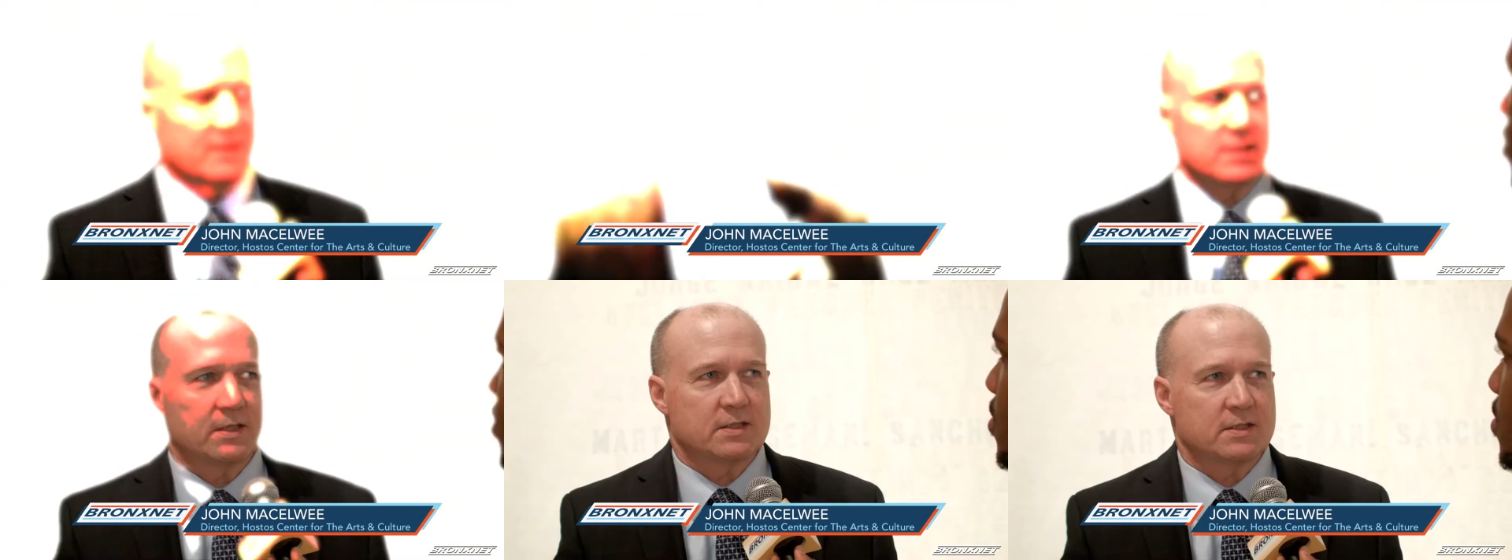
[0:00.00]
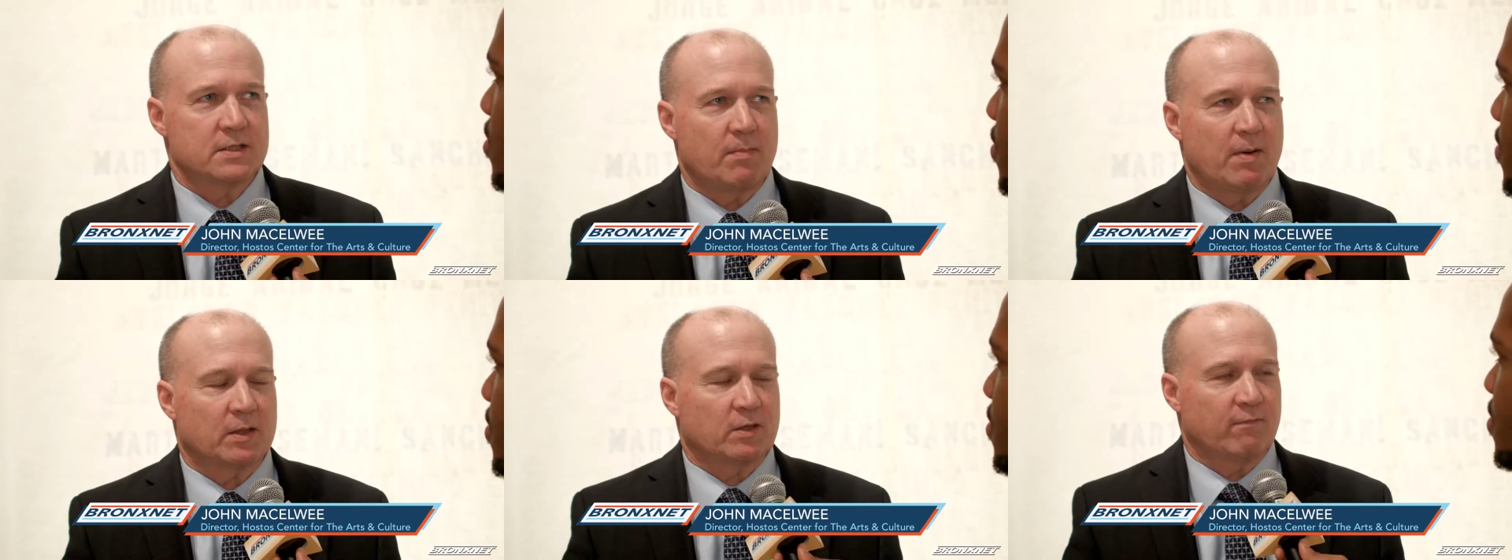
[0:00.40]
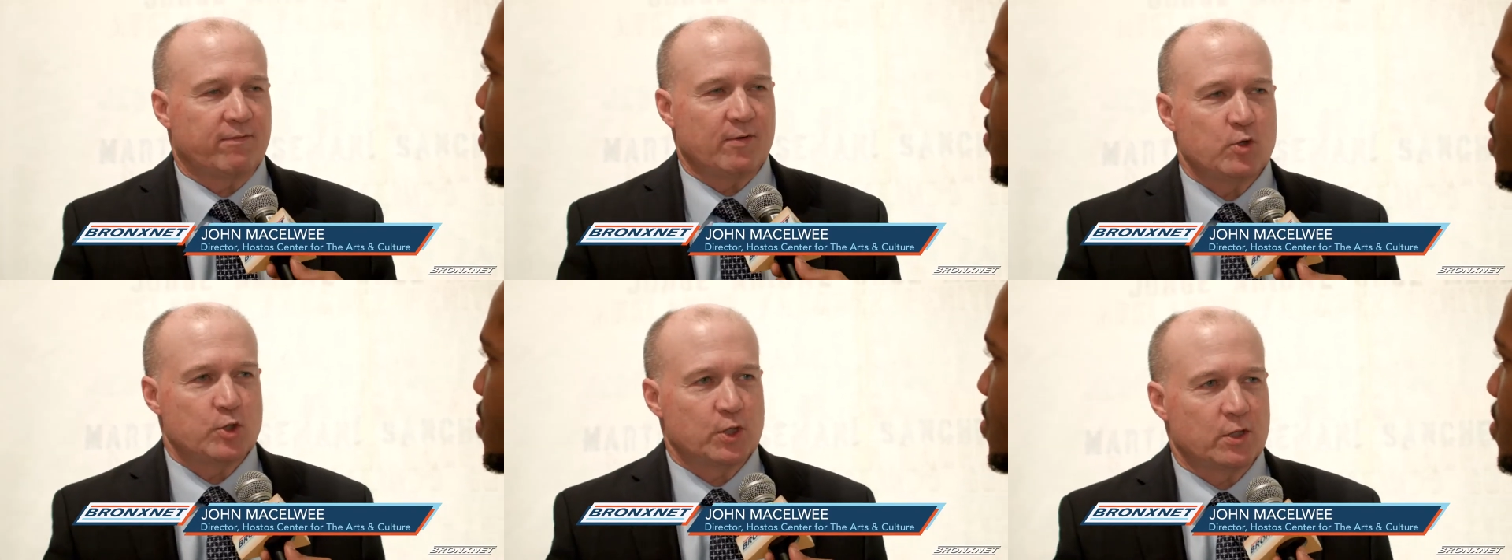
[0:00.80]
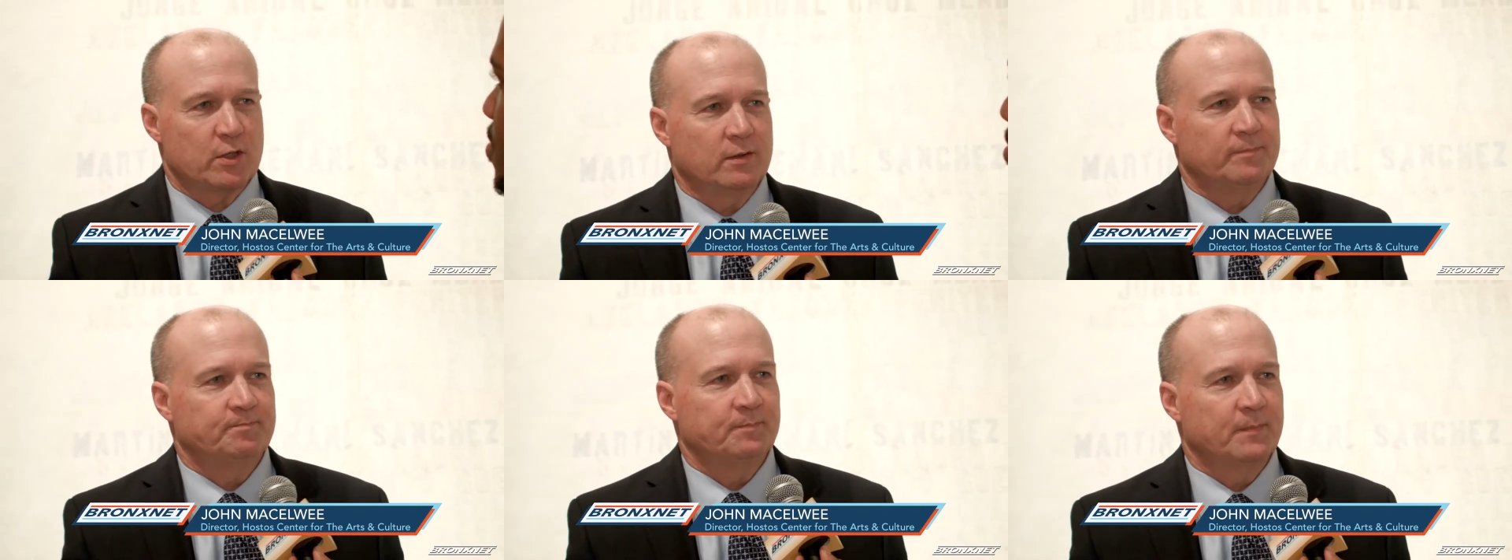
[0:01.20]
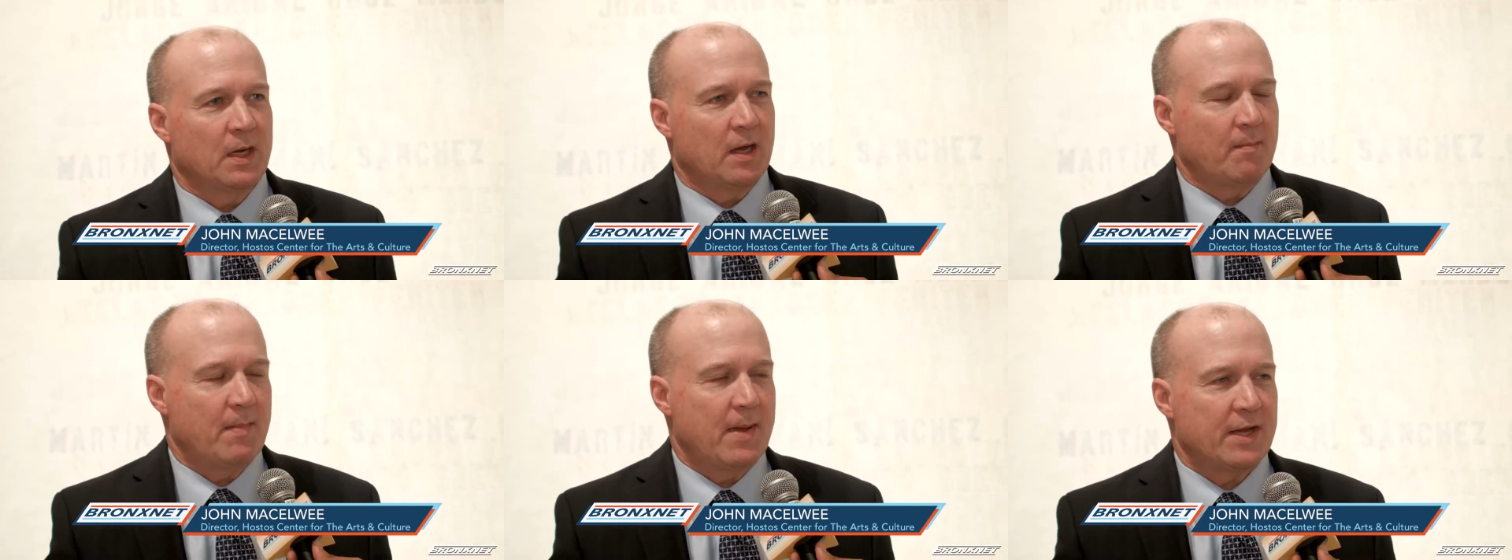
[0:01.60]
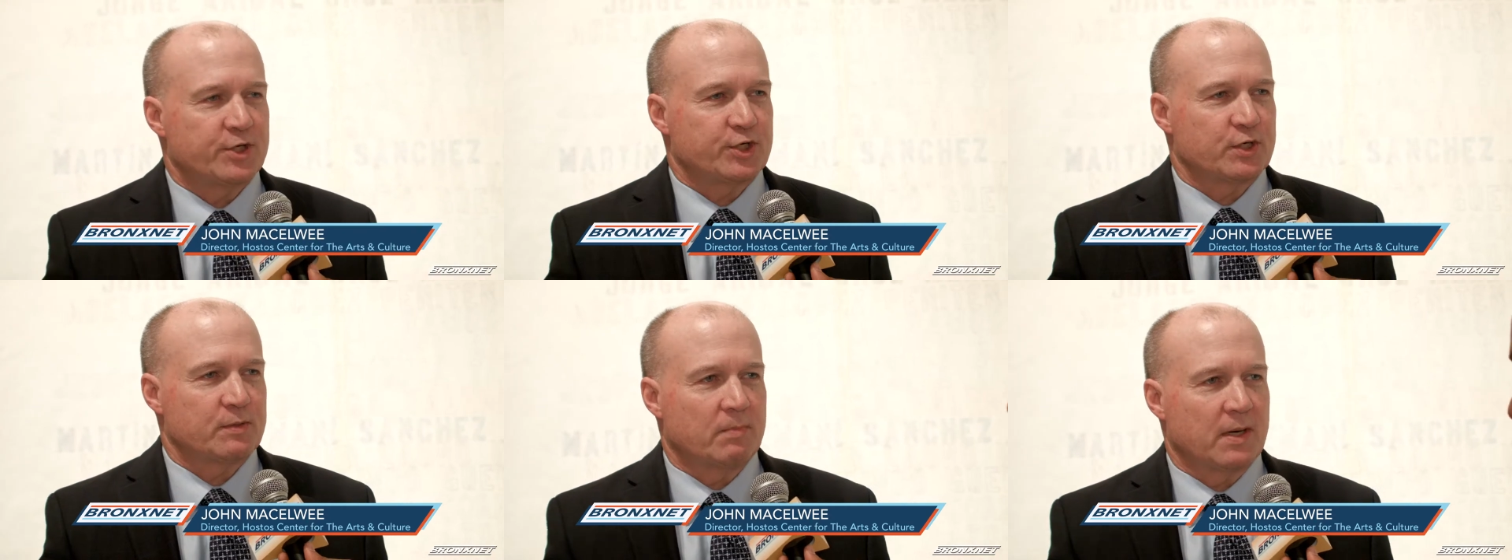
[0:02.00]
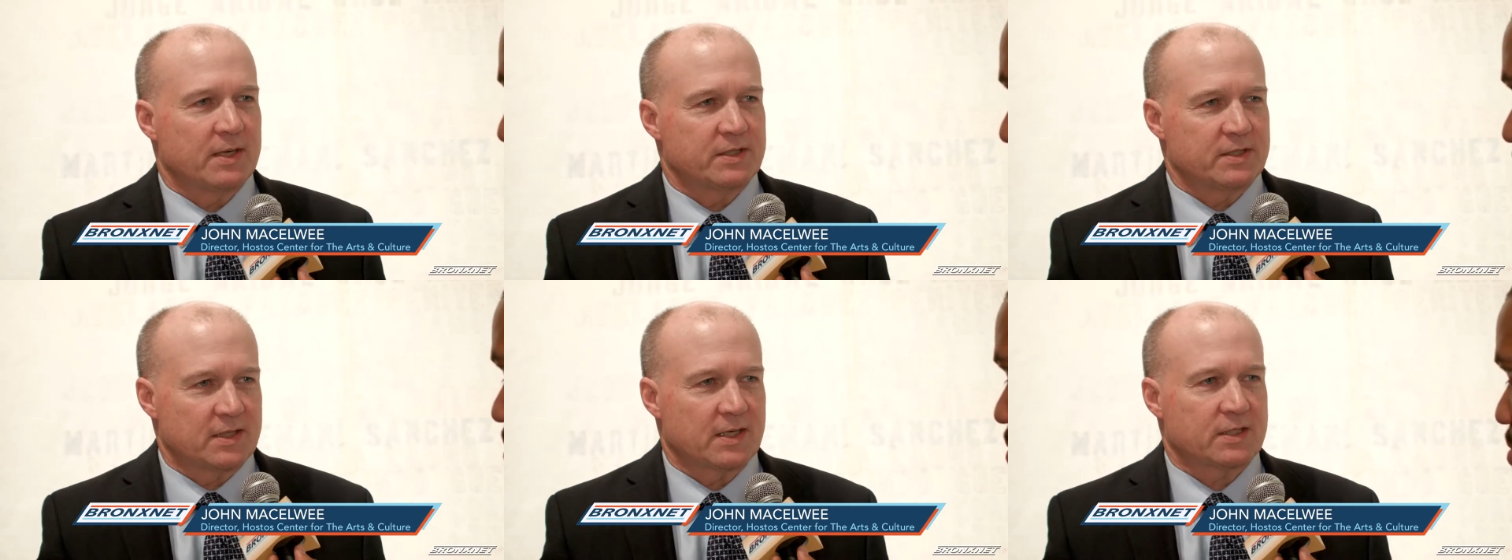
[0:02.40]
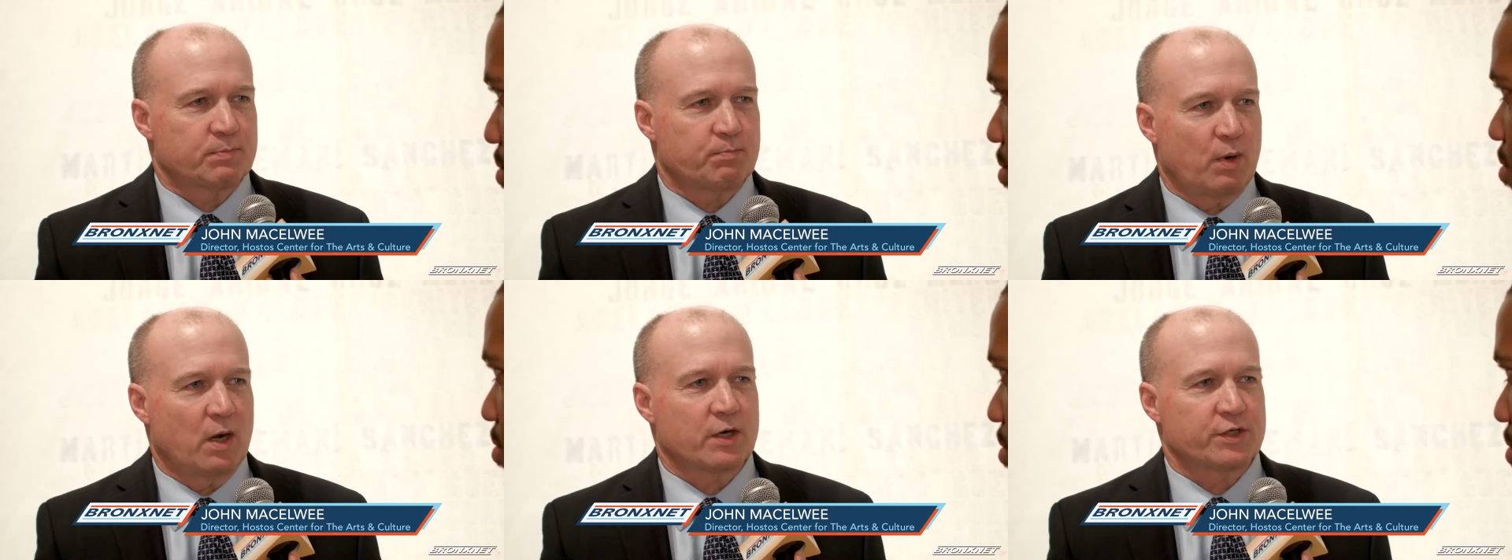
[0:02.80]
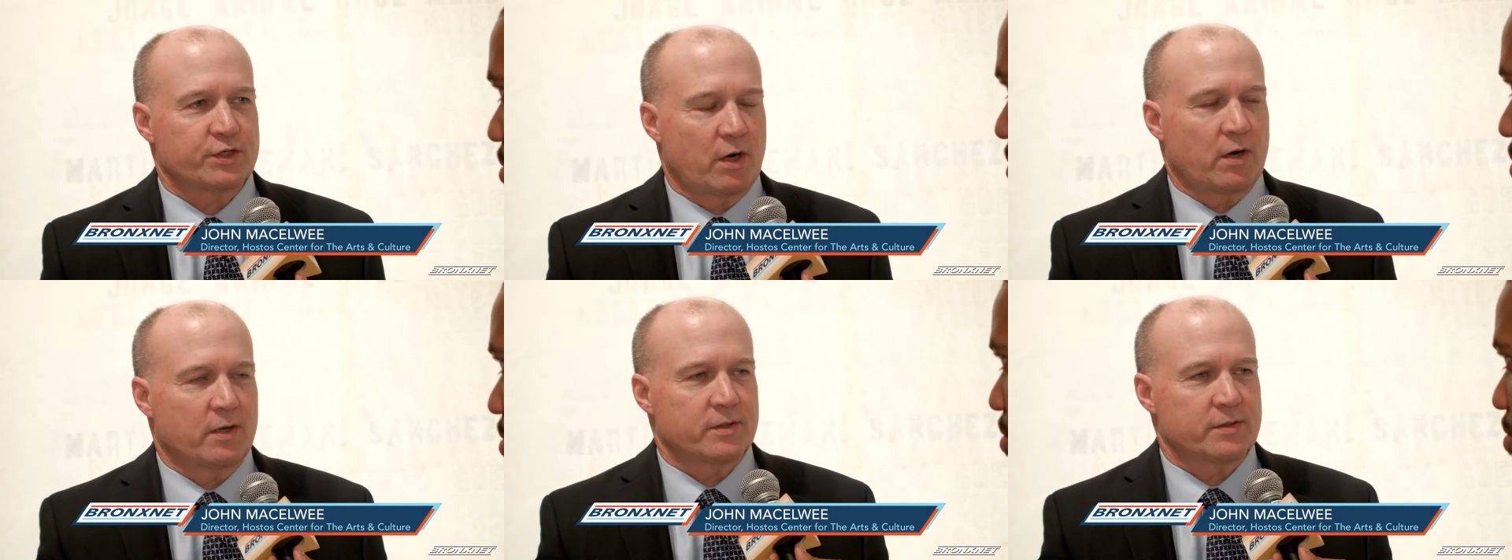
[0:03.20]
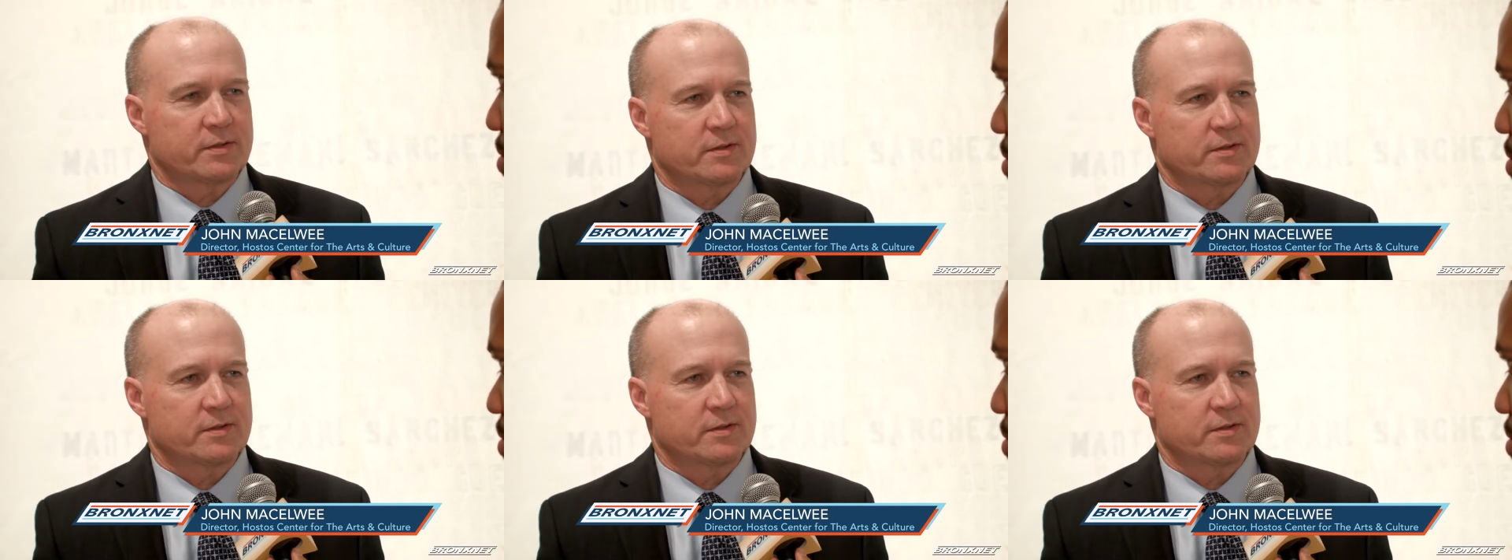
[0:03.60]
This is about the future imagined by 6 Bronx artists.